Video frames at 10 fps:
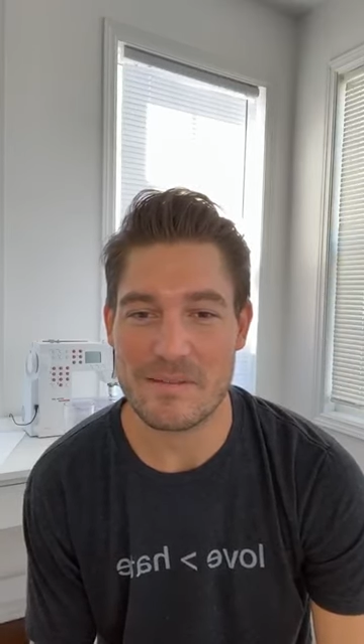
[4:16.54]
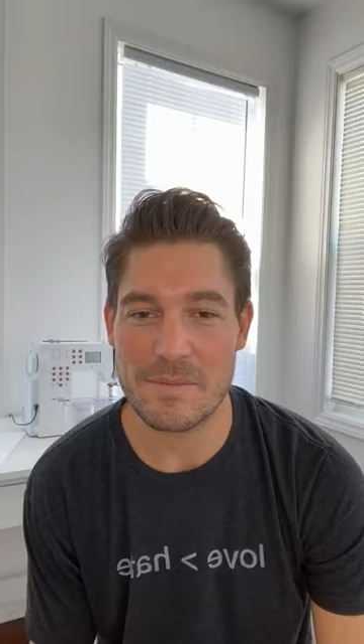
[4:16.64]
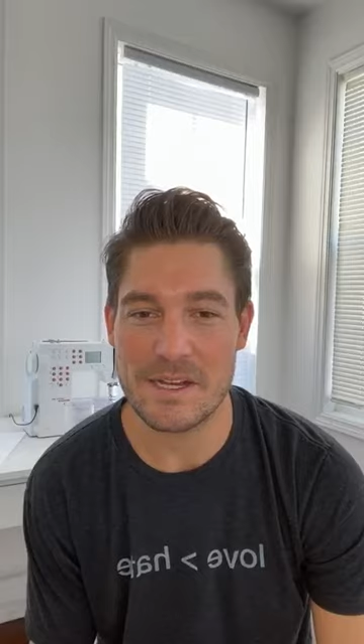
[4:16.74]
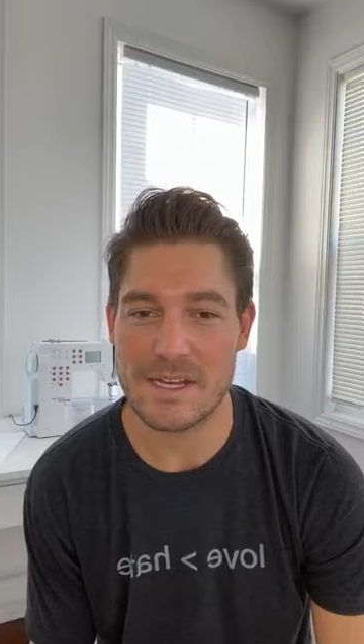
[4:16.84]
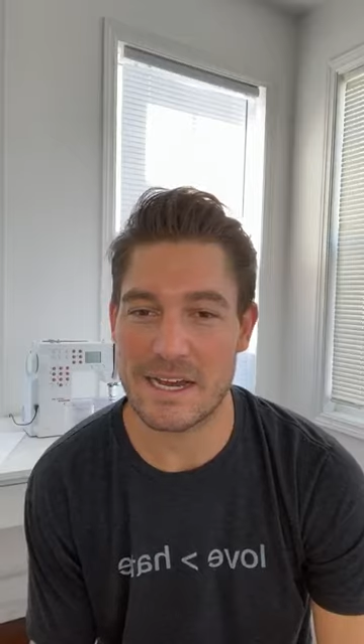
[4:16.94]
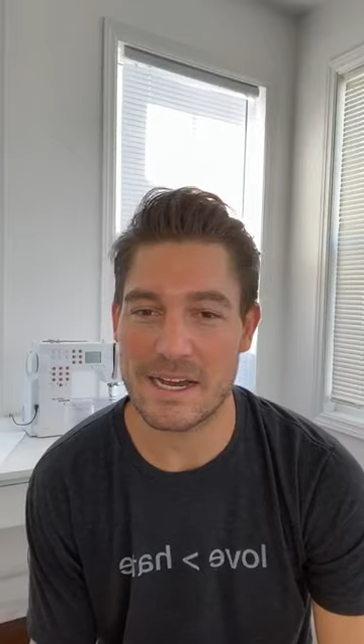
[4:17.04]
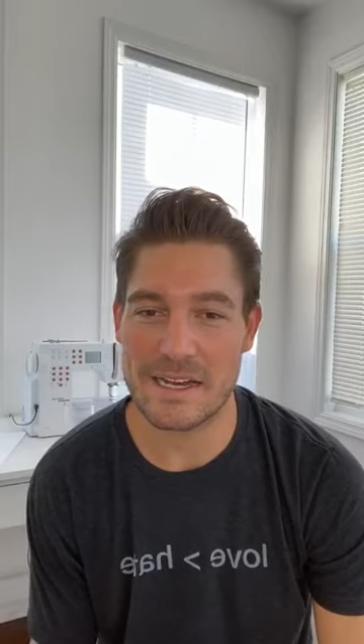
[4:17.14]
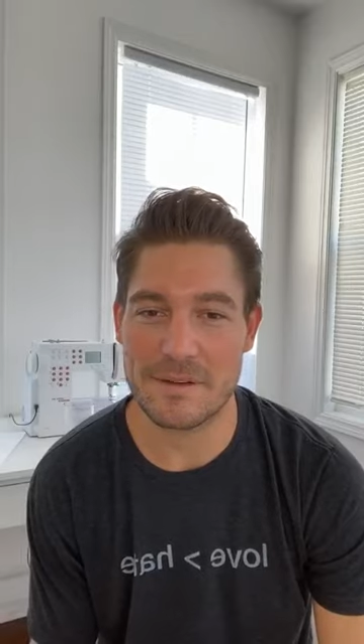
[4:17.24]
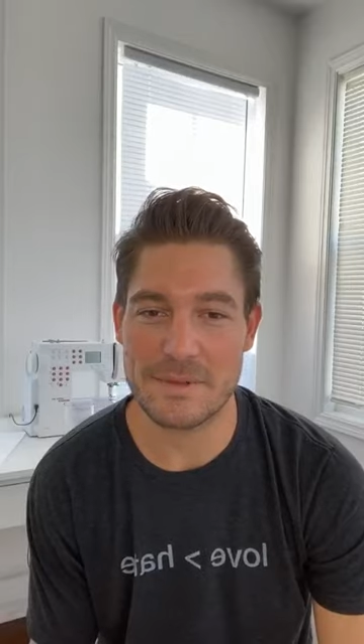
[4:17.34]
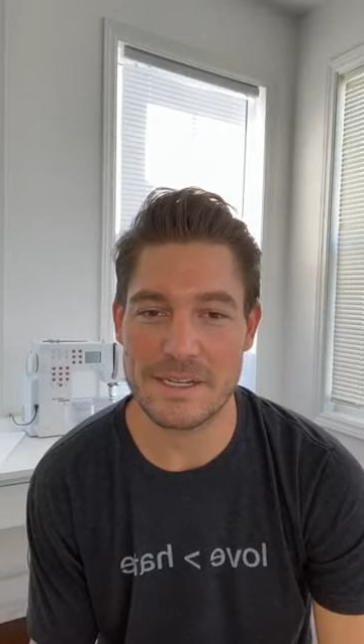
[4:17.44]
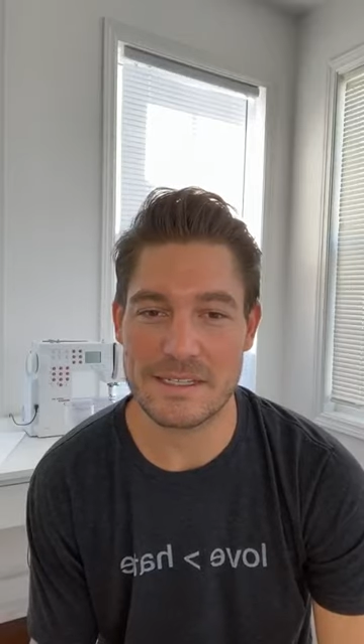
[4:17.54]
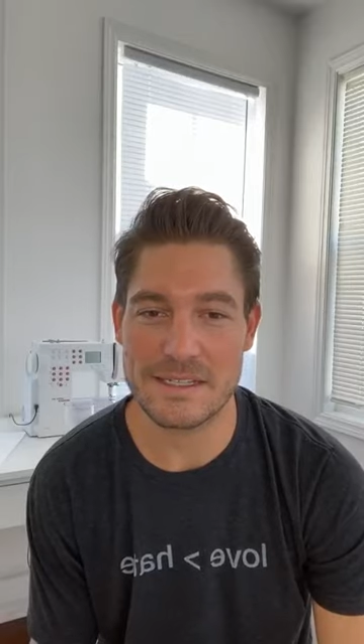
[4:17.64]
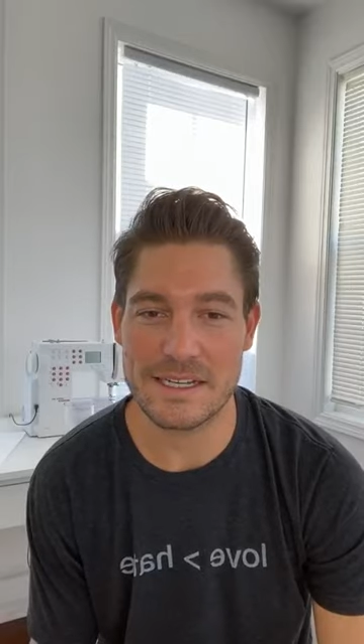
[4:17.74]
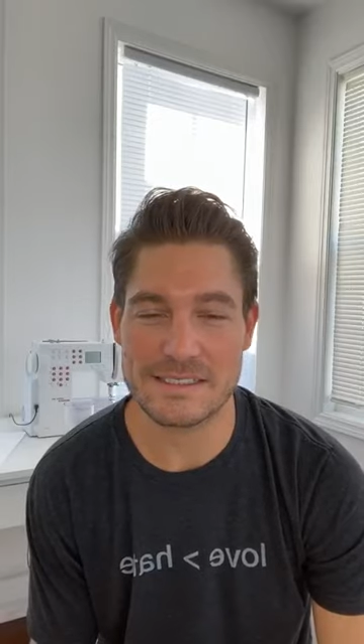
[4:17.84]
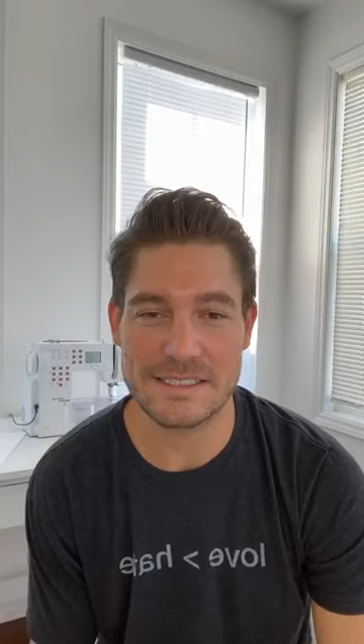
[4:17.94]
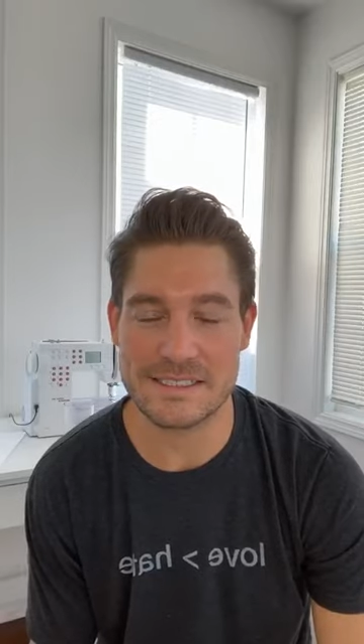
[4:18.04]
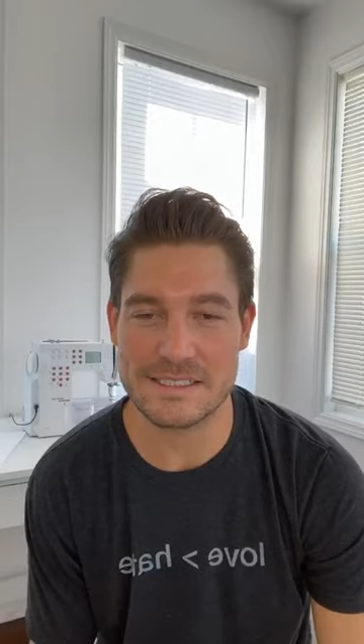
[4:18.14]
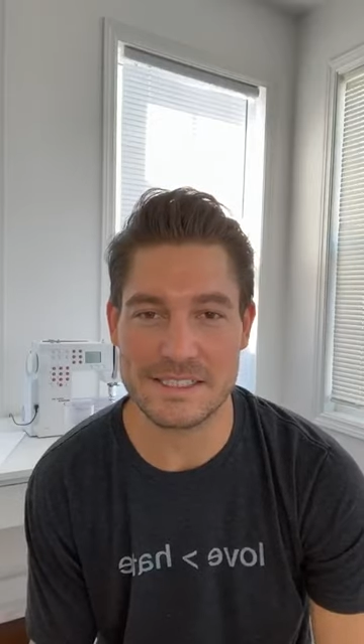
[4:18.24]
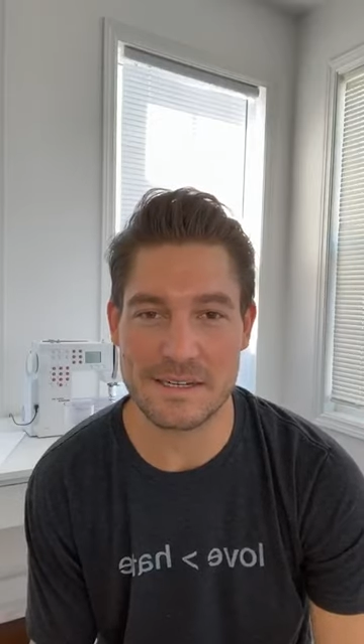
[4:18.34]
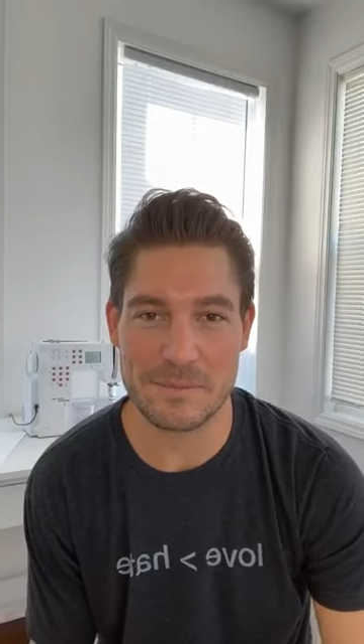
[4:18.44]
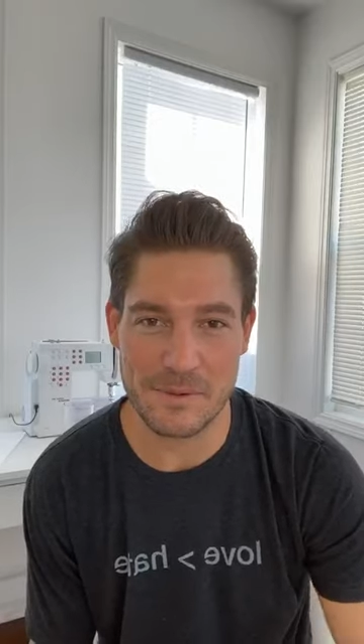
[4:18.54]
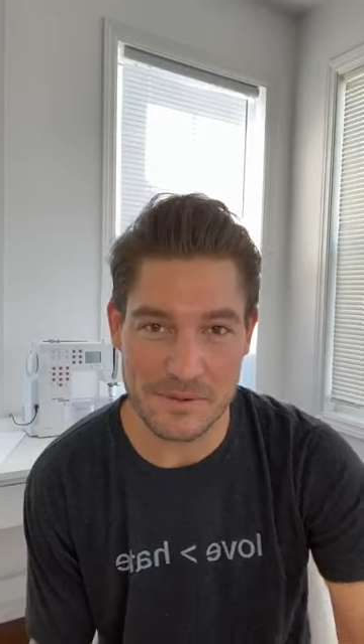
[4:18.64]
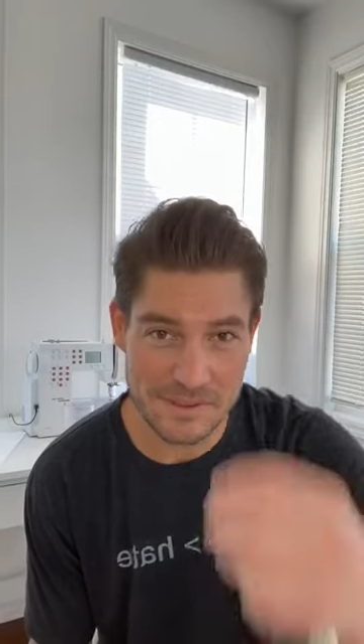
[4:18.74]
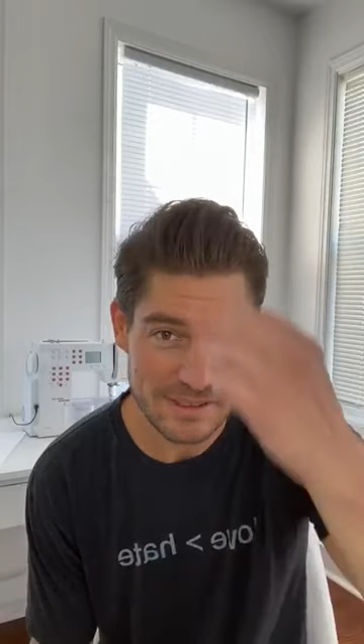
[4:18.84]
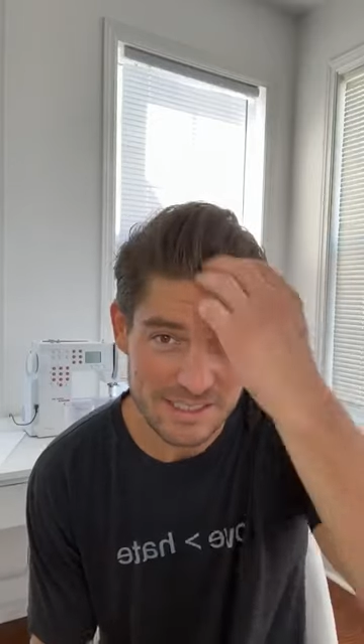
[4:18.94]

but yeah, I mean, that's an example.